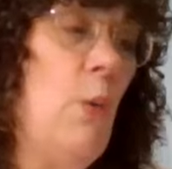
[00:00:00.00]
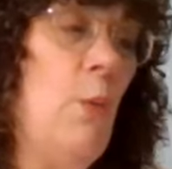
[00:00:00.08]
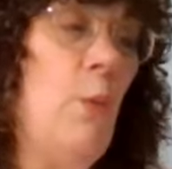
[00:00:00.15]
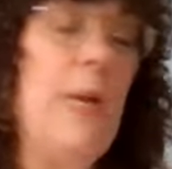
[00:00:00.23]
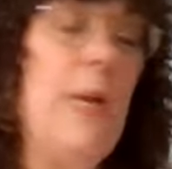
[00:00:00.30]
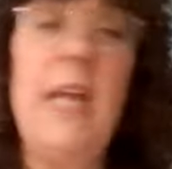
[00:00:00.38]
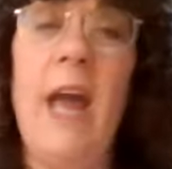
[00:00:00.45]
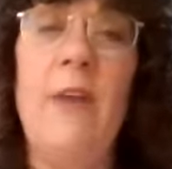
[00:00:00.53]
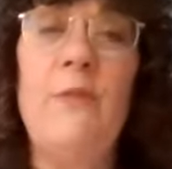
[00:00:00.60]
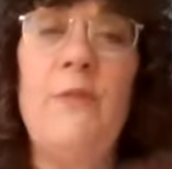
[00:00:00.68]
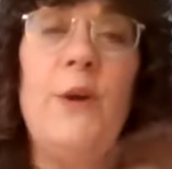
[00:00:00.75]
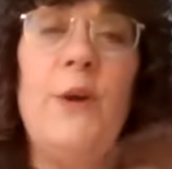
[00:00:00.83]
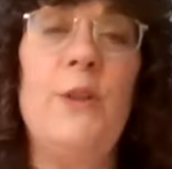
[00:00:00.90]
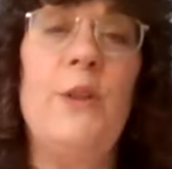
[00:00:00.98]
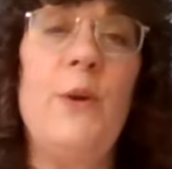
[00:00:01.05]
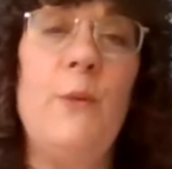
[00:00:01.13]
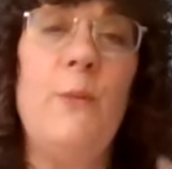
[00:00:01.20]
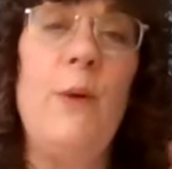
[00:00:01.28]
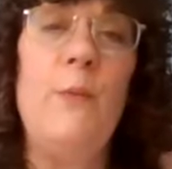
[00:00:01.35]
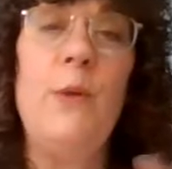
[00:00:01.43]
we get further
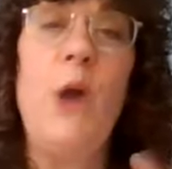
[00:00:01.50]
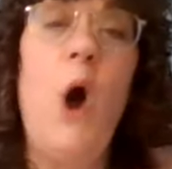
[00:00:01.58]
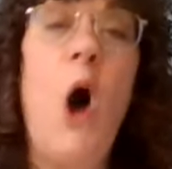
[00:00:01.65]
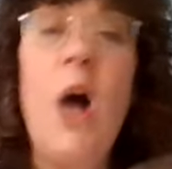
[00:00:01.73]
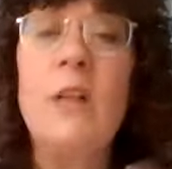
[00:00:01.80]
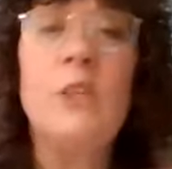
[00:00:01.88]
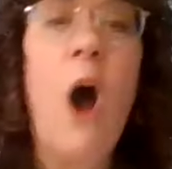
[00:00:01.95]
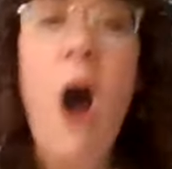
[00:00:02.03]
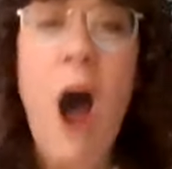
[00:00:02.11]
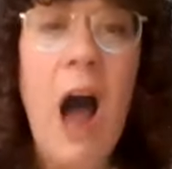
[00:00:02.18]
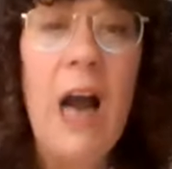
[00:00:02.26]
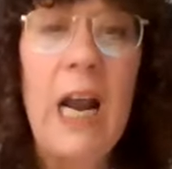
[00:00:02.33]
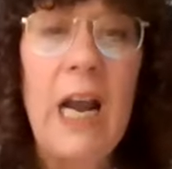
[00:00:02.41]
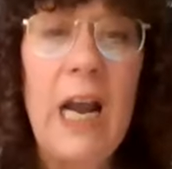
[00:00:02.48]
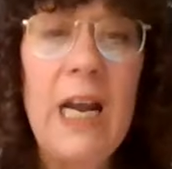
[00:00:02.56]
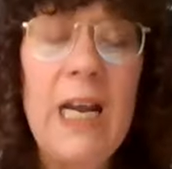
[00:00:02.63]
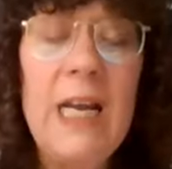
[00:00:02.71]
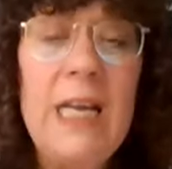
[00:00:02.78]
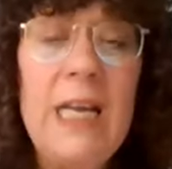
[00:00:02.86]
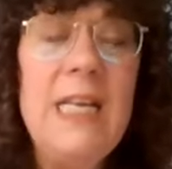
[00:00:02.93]
when we all talk.
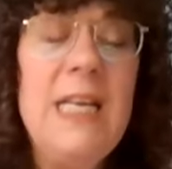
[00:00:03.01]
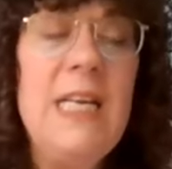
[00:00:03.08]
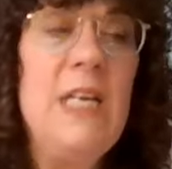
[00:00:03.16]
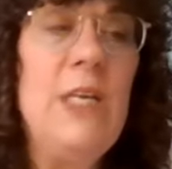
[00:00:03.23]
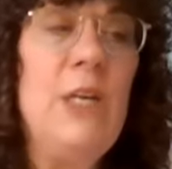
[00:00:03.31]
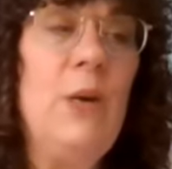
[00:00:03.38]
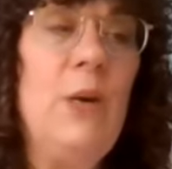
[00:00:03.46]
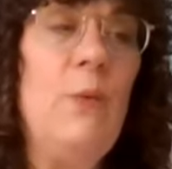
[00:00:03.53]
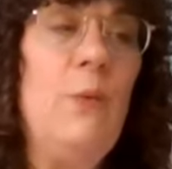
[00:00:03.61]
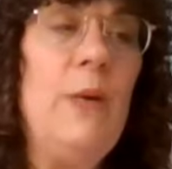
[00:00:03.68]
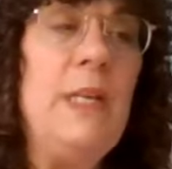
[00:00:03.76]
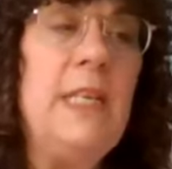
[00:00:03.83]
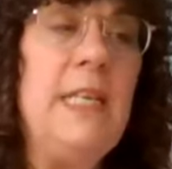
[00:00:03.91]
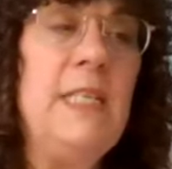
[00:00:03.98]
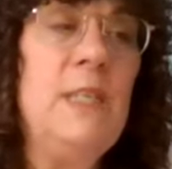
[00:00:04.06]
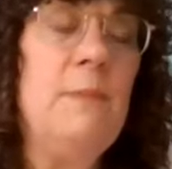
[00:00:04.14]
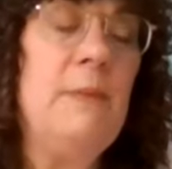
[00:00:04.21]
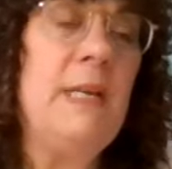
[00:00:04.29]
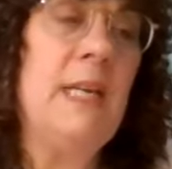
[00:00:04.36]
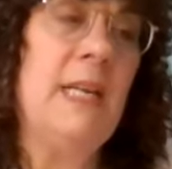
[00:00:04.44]
We need to
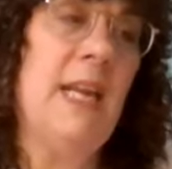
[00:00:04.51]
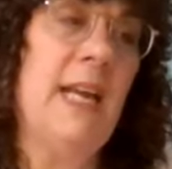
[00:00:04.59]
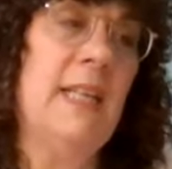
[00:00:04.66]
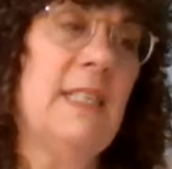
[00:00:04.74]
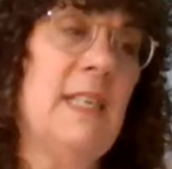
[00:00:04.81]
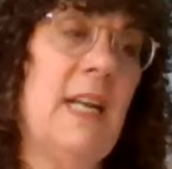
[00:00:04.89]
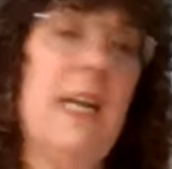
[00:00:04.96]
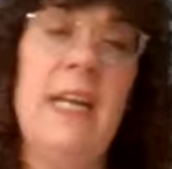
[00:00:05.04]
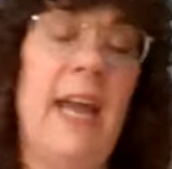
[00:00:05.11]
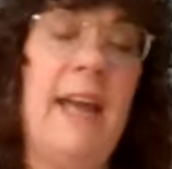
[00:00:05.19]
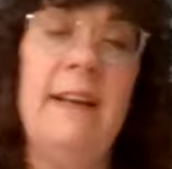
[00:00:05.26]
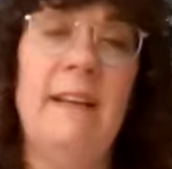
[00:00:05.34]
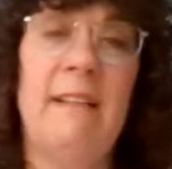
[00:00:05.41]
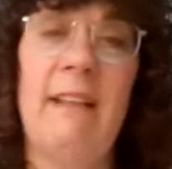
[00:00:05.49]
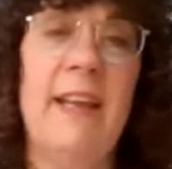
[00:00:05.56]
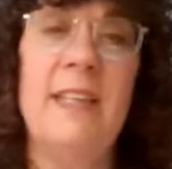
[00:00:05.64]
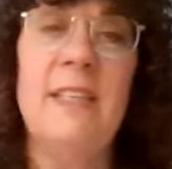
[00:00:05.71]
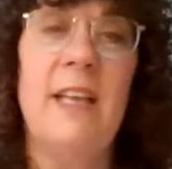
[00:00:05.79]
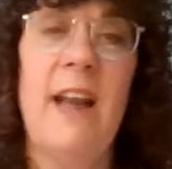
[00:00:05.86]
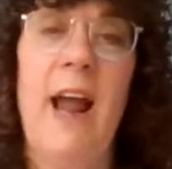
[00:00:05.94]
be connected. Again, like I
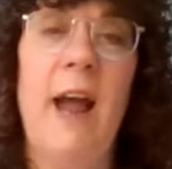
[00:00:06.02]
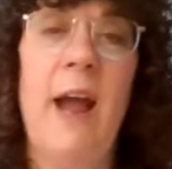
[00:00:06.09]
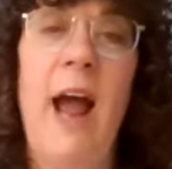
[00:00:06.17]
said,